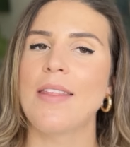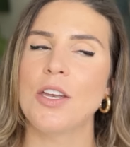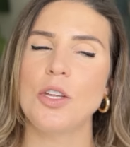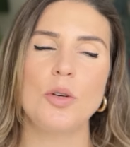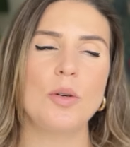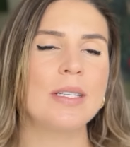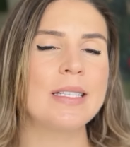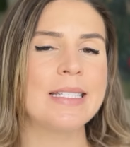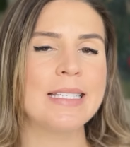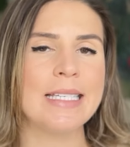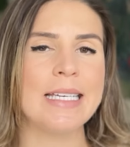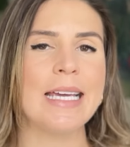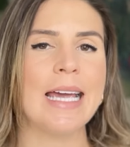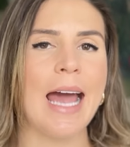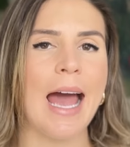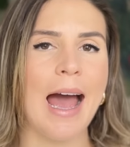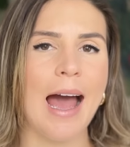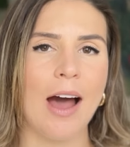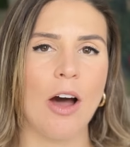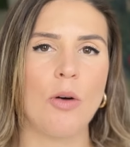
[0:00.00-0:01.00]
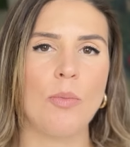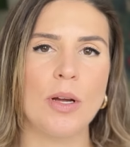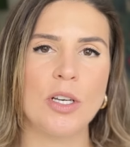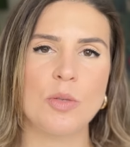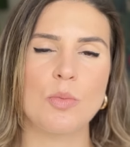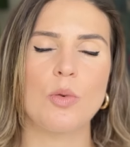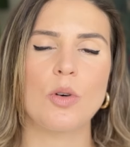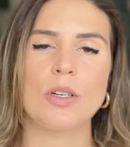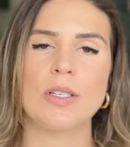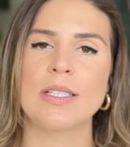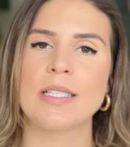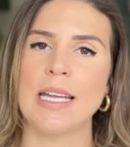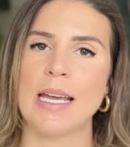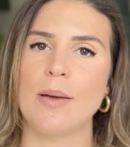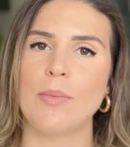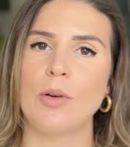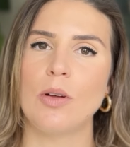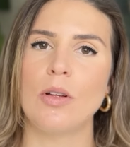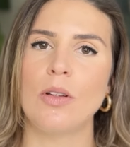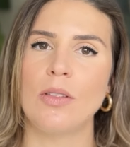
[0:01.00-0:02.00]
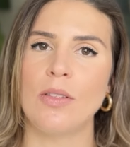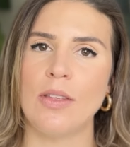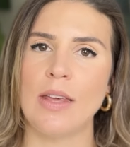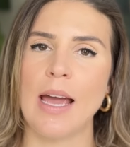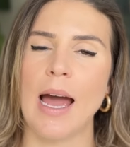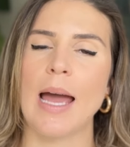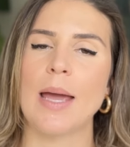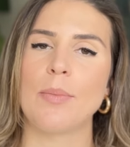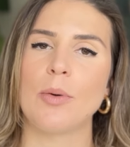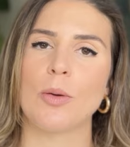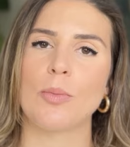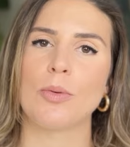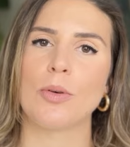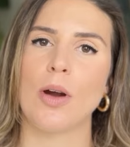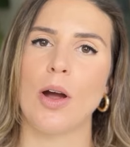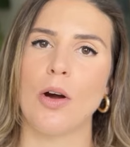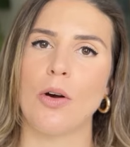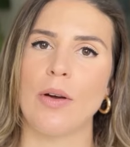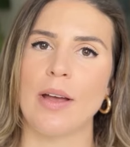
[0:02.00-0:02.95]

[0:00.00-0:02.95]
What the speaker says: then you can see how much more stable the Hyper Pro